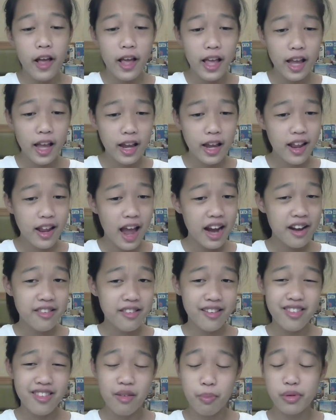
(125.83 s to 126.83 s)
and I'd
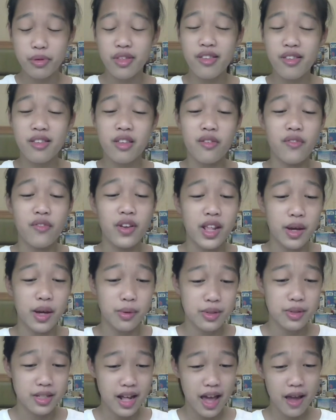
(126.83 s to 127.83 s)
like to put this in the video
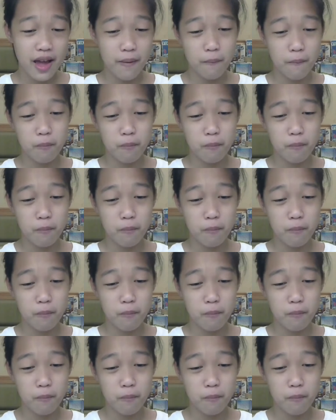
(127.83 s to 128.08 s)
today.